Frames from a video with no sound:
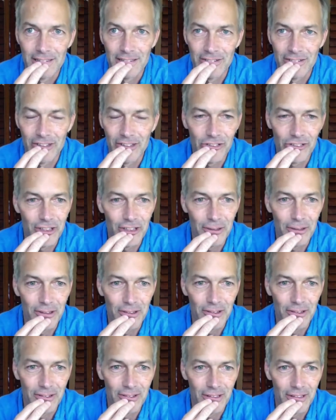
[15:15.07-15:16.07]
Disney,
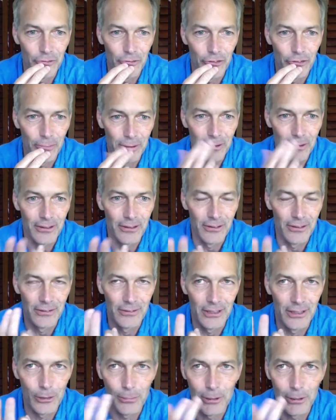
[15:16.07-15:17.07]
from
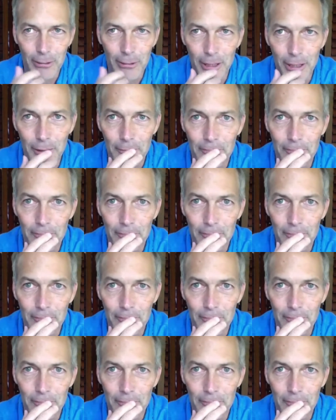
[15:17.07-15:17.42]
Little Mermaid.